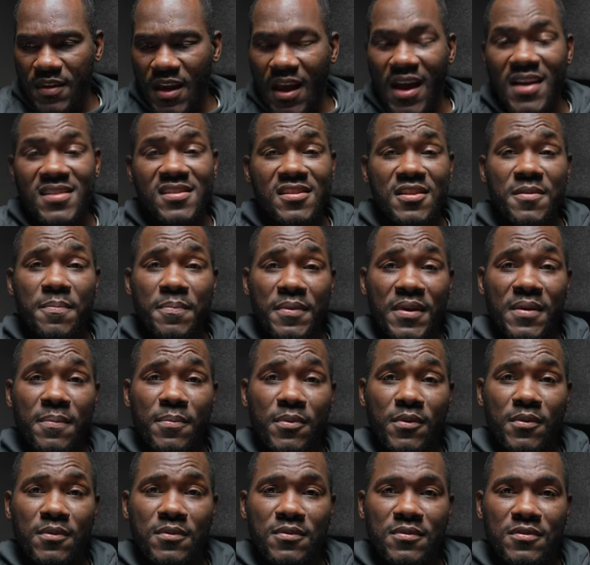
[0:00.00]
I see
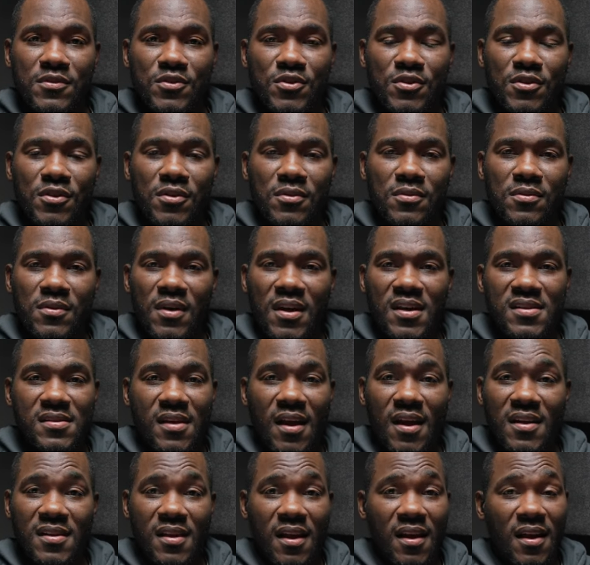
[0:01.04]
people, you know,
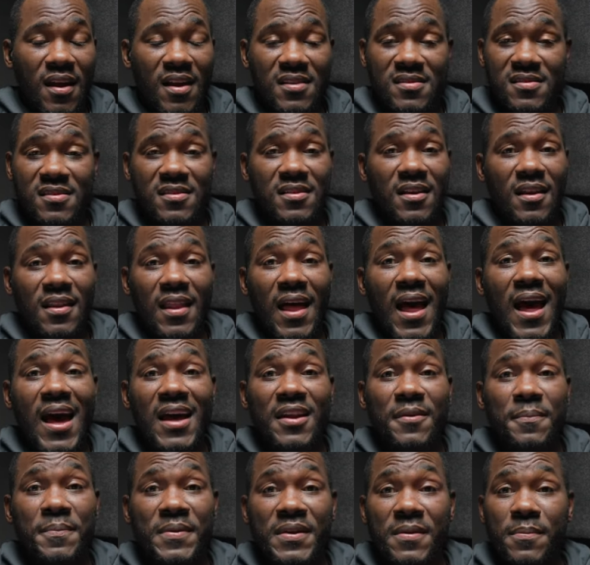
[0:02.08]
I've seen a
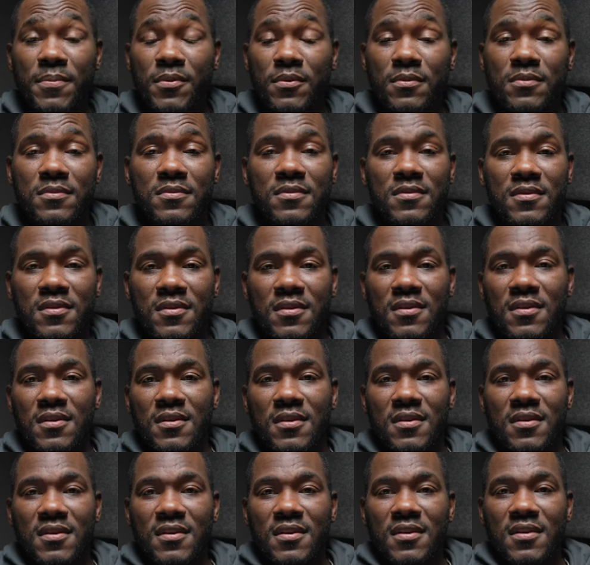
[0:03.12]
lot of people
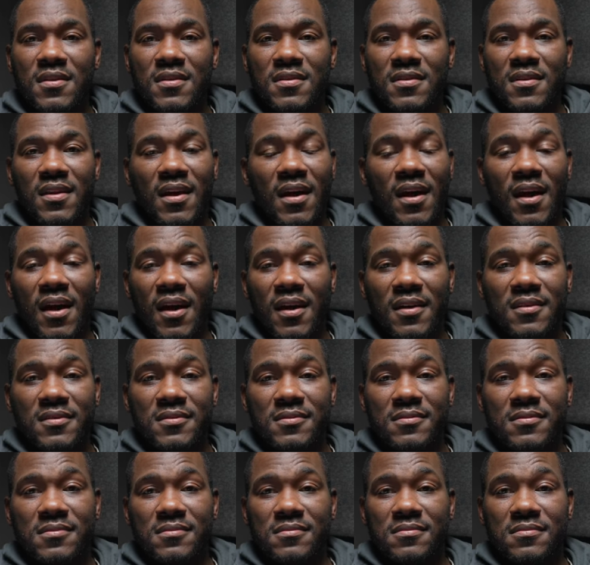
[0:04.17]
that,
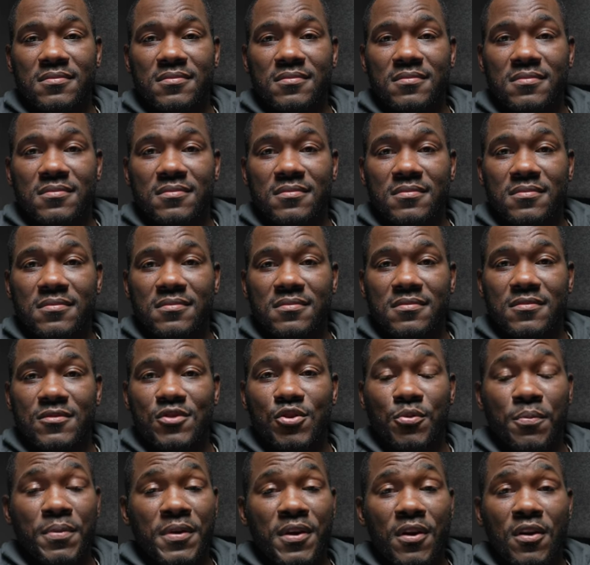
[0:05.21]

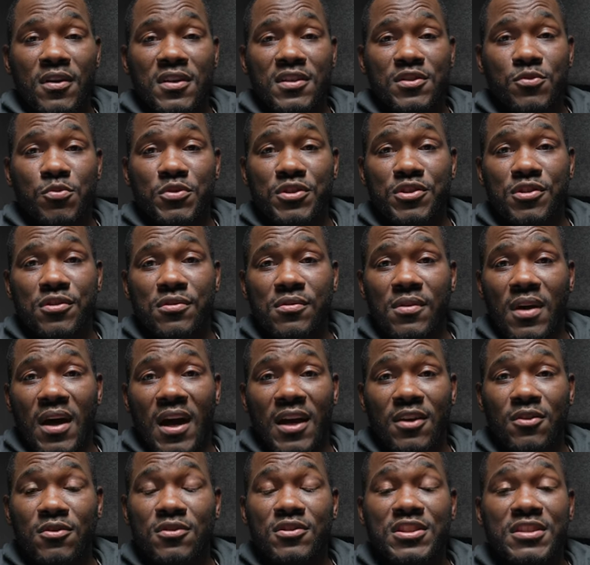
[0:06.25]
to be honest with you,
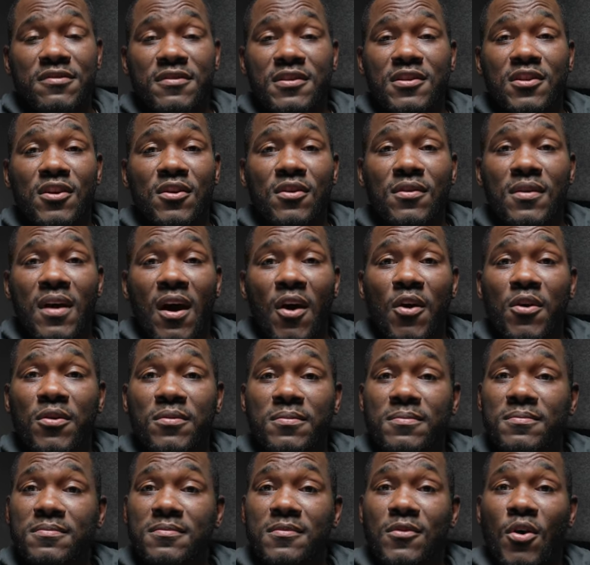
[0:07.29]
I don't even know
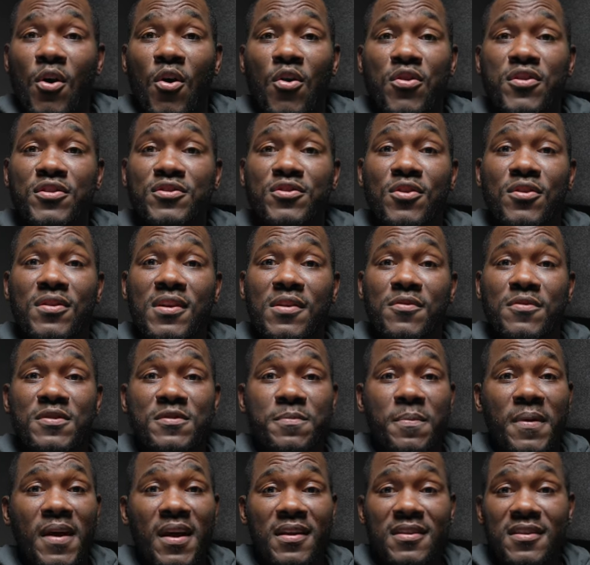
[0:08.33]
how others gonna
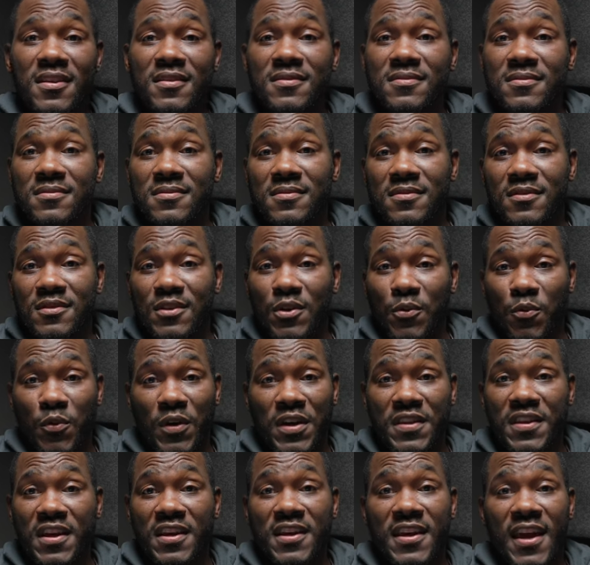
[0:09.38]
respect them, the
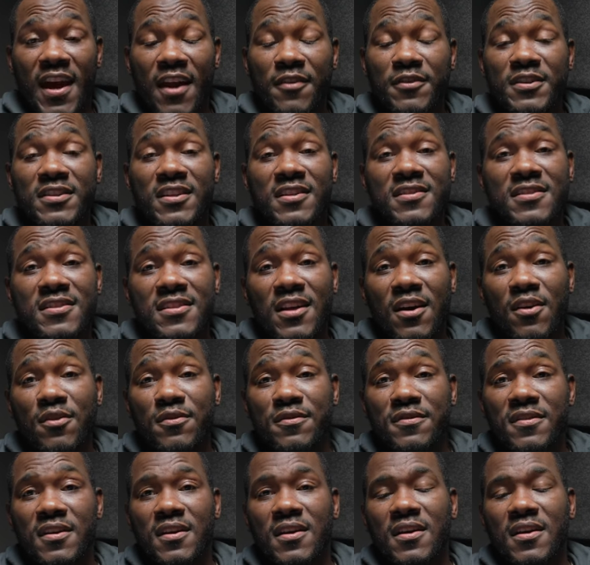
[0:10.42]
way they carry themselves,